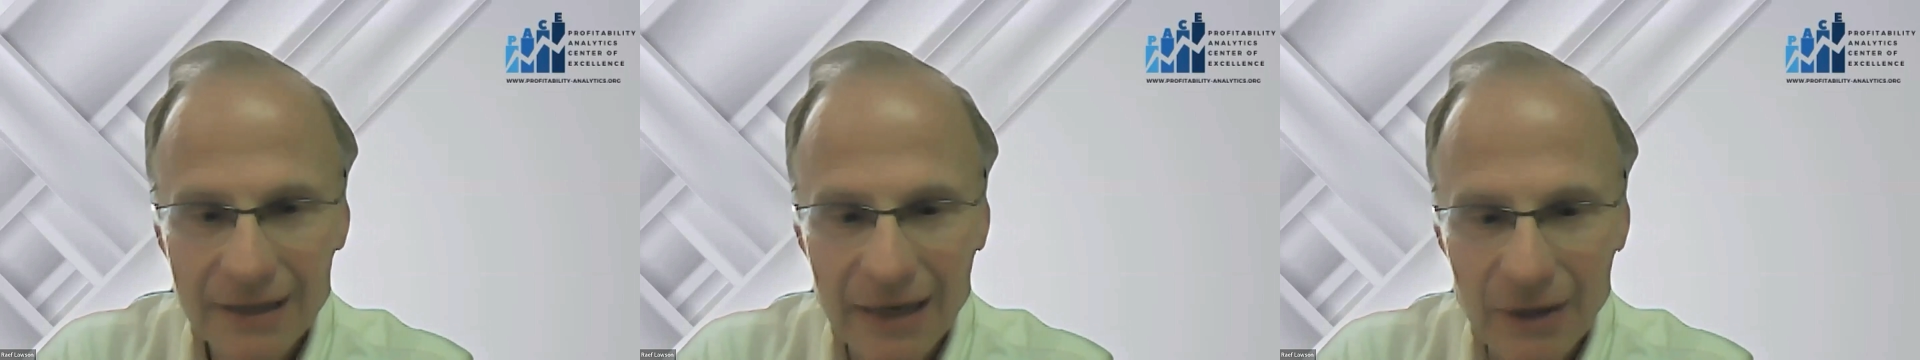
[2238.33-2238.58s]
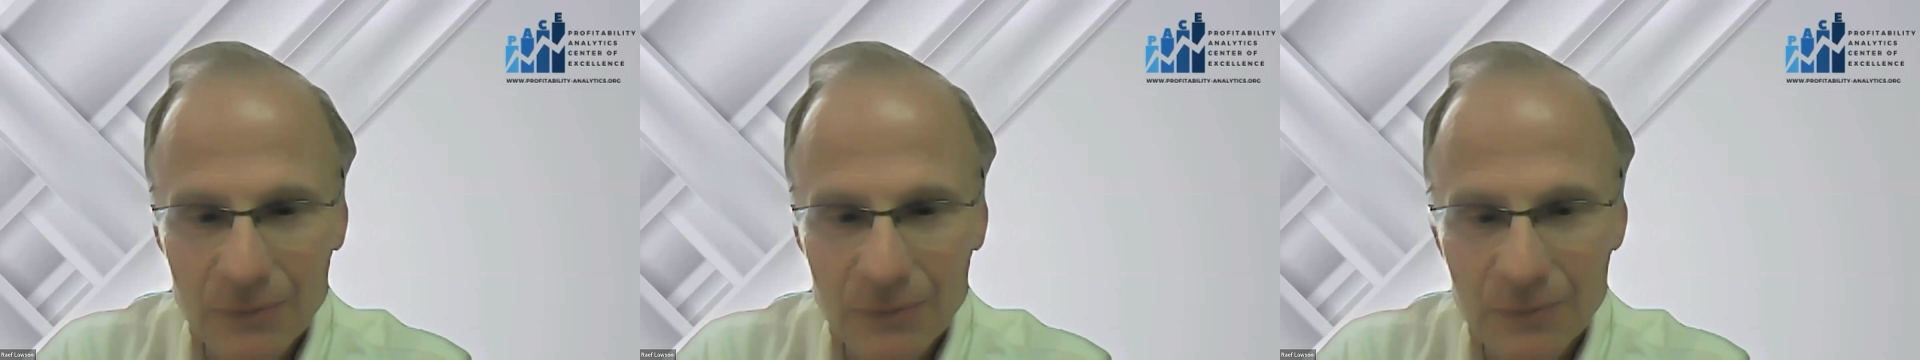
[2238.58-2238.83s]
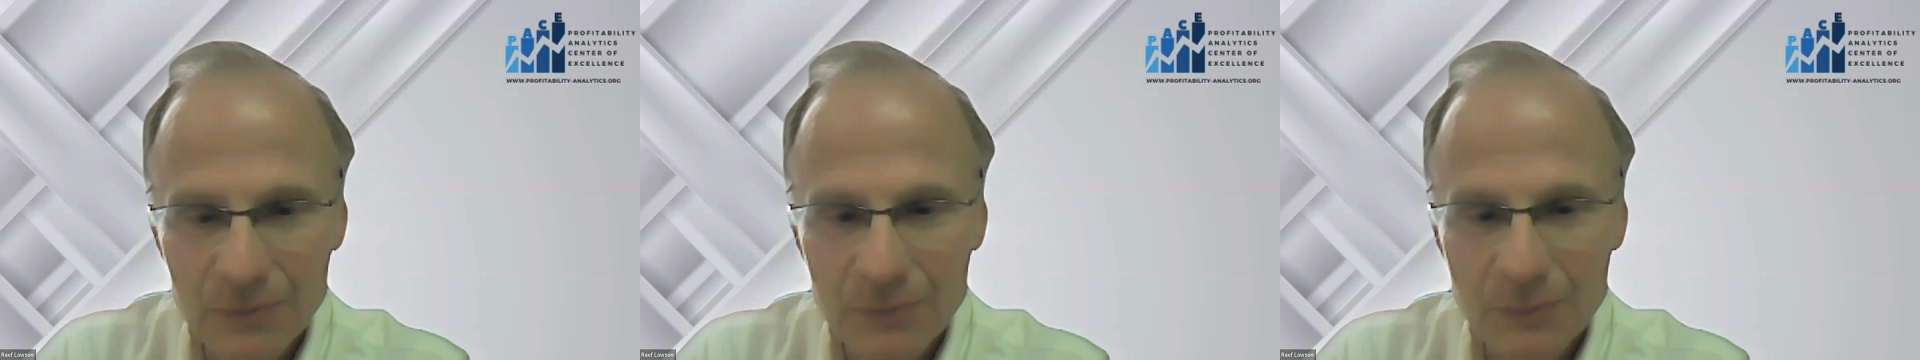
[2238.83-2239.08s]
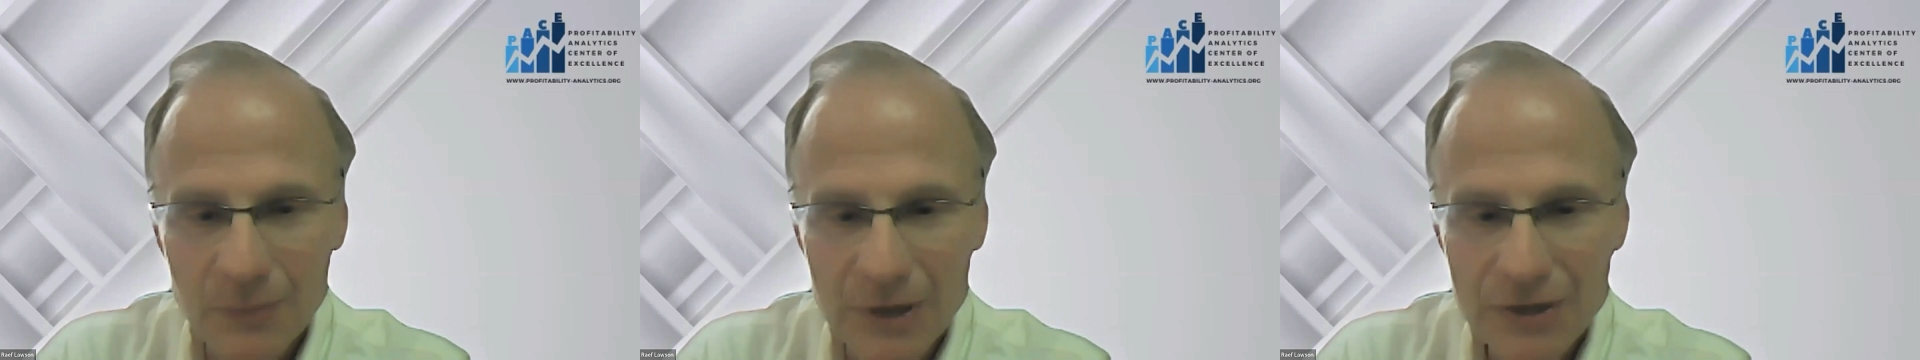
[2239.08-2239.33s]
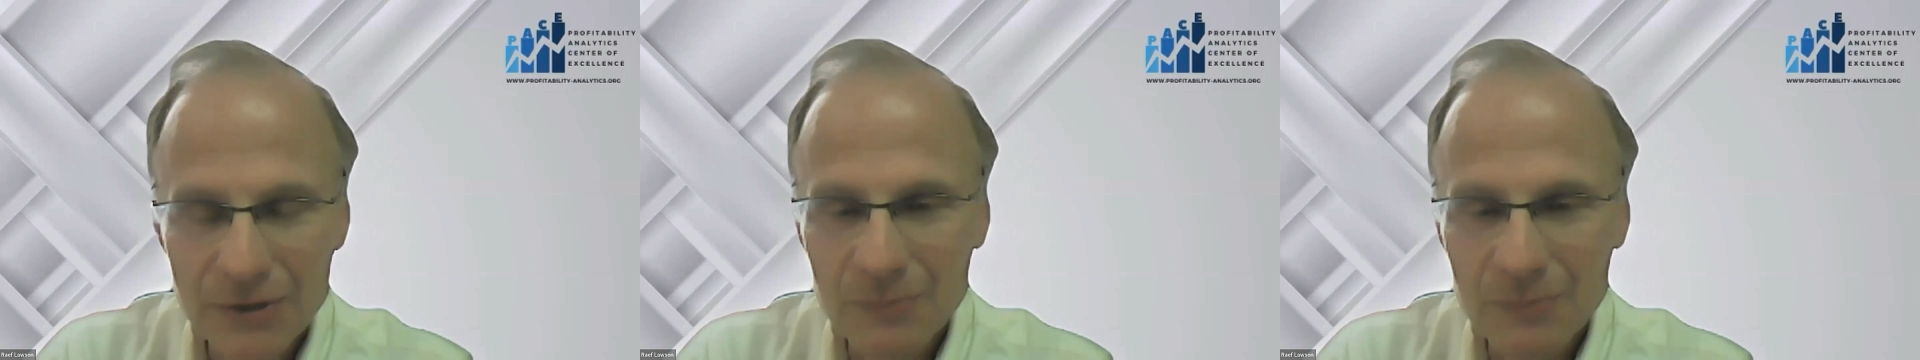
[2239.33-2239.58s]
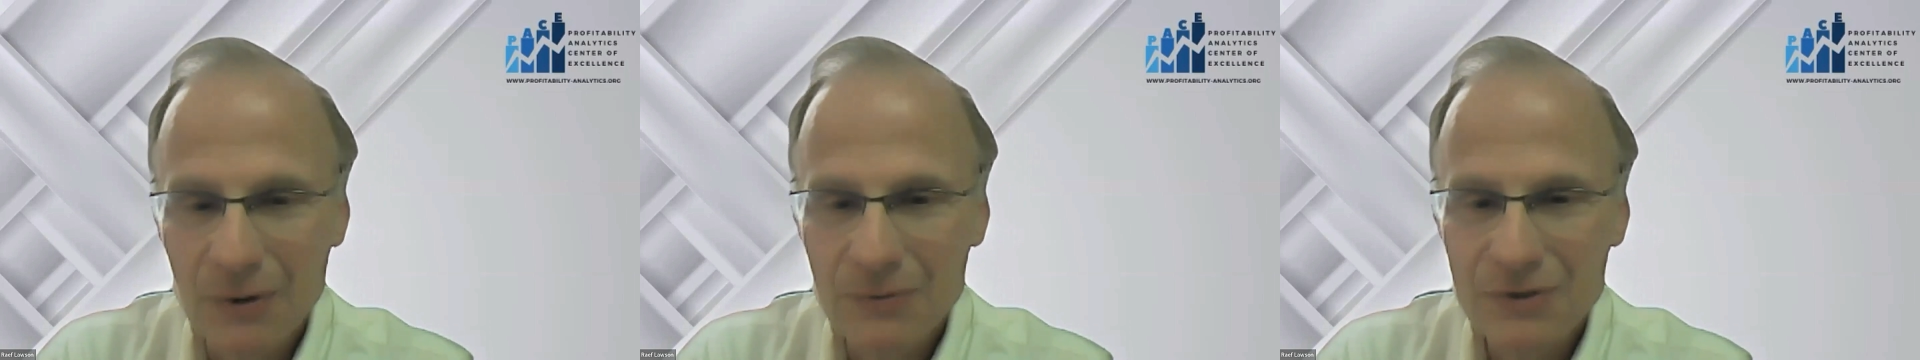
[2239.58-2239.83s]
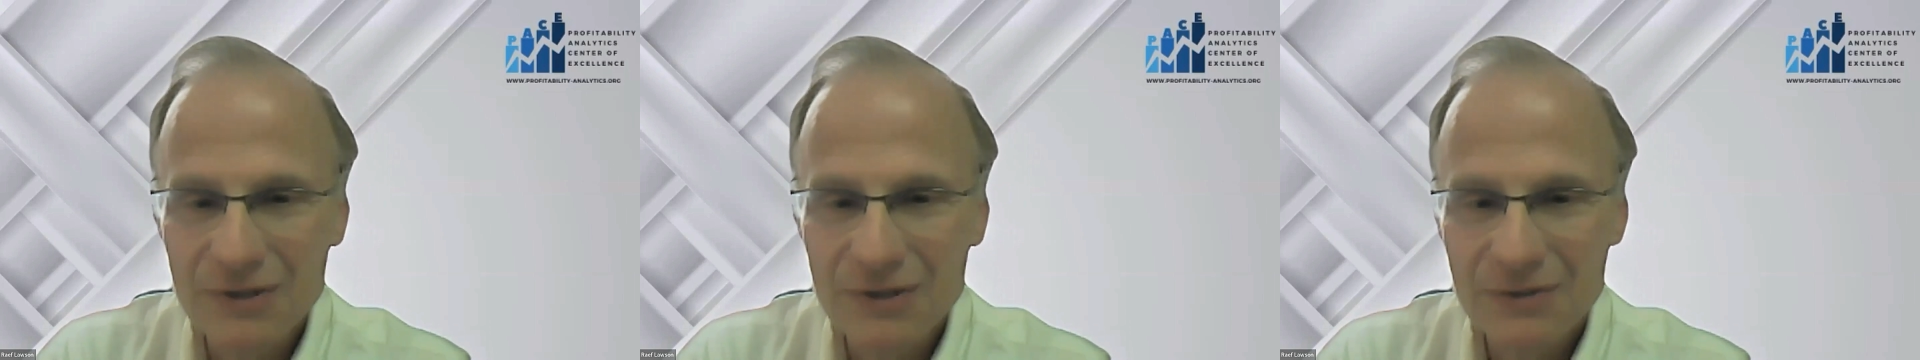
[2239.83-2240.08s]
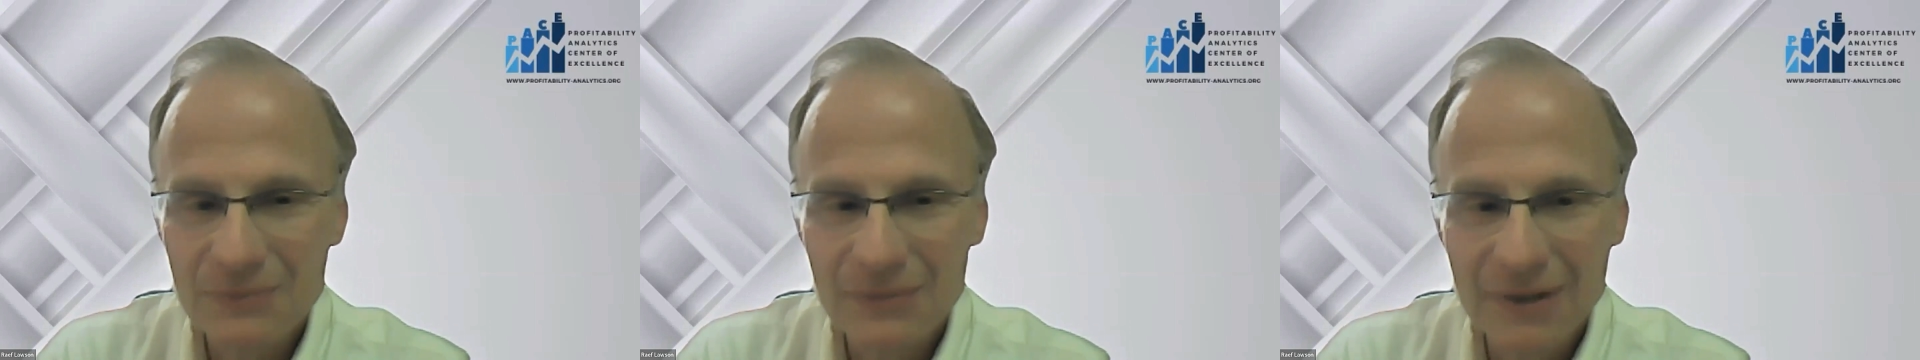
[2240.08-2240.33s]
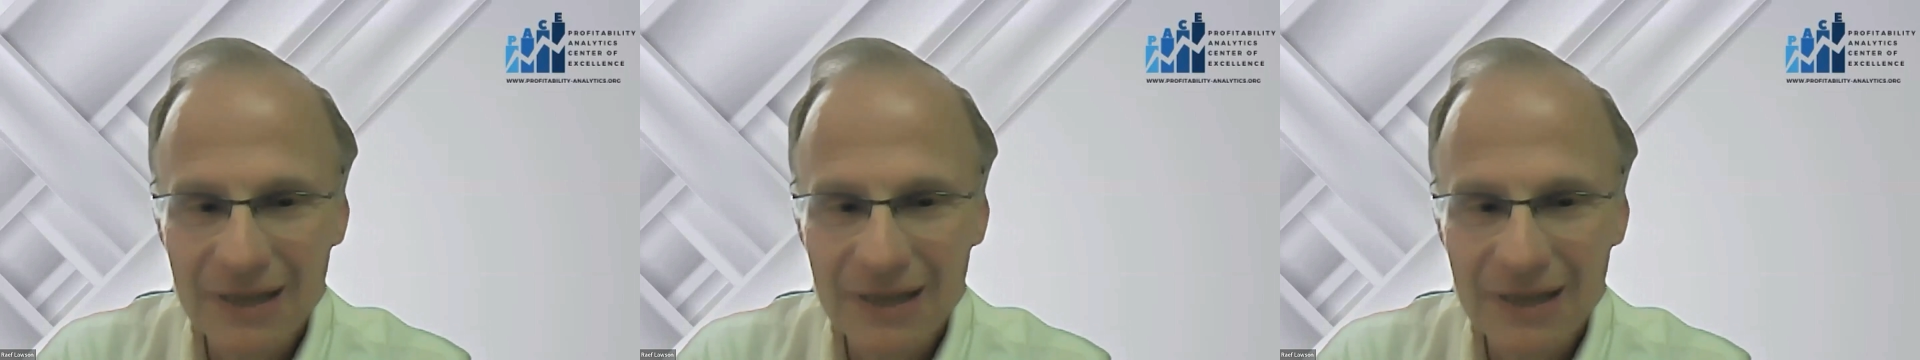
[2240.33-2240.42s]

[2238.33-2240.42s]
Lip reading: how much your approach